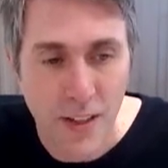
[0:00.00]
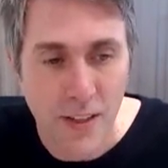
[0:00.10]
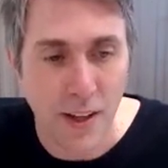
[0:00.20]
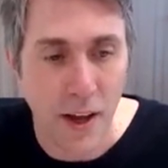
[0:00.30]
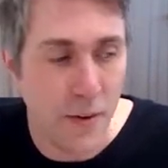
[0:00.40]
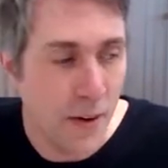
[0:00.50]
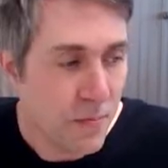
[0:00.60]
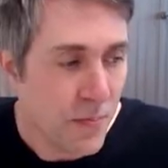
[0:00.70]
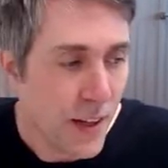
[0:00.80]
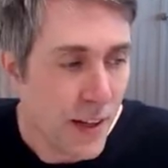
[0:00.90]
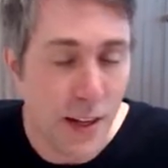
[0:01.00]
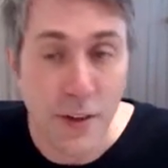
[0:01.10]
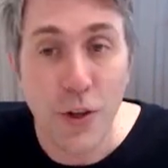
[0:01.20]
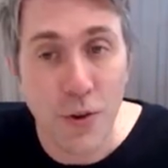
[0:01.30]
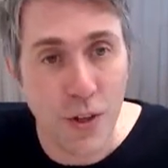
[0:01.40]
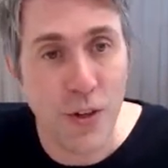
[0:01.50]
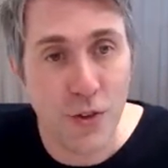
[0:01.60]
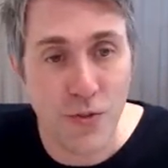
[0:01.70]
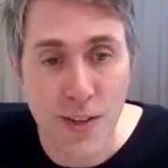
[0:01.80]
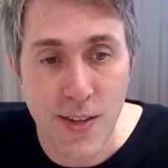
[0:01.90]
So you can
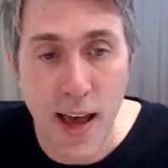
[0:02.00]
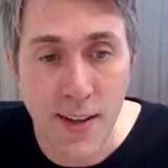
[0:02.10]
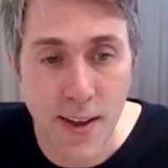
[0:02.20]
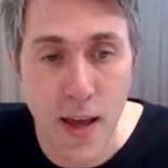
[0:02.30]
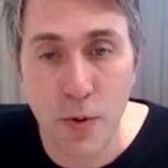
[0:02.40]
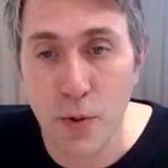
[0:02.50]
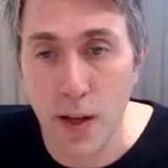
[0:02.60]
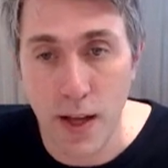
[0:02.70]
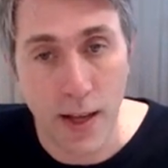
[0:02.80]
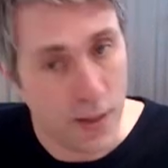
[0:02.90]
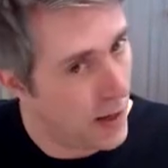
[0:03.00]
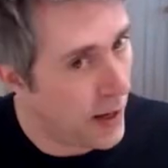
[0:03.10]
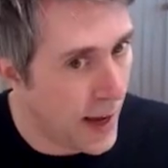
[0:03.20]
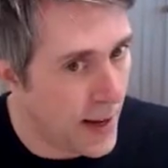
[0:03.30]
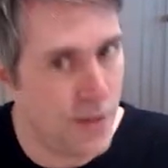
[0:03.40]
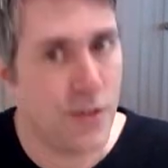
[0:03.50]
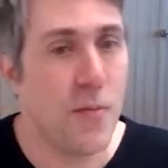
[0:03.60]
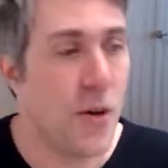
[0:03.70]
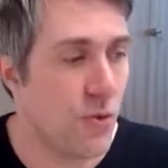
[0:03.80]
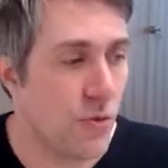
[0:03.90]
use this. Airtable it's
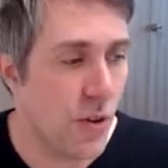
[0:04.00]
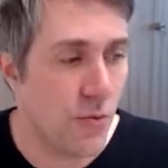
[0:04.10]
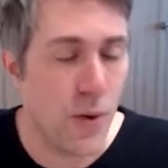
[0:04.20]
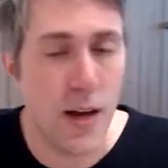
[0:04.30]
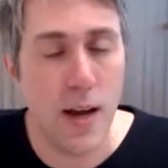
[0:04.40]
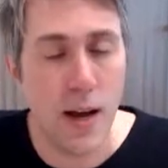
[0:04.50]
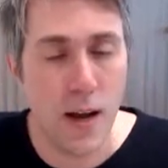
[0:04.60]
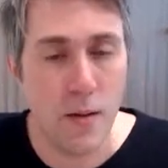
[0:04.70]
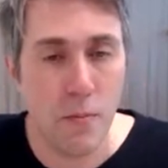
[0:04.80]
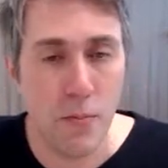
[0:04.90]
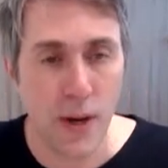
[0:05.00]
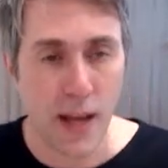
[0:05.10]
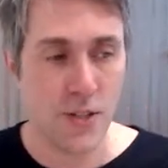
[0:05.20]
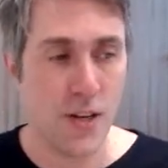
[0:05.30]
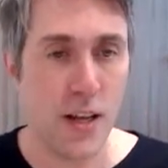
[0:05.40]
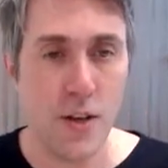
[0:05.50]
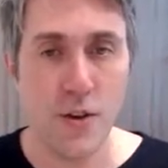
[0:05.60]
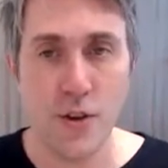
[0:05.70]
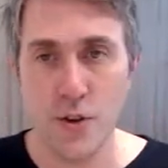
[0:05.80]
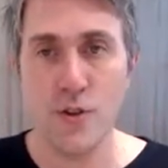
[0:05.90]
commercial software, but actually you
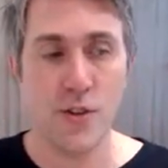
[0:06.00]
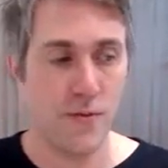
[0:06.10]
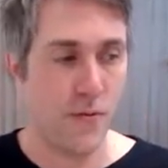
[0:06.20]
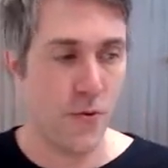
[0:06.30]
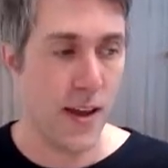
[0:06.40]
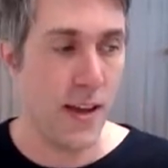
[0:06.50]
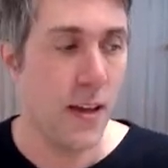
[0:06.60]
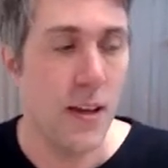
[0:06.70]
can use it for free.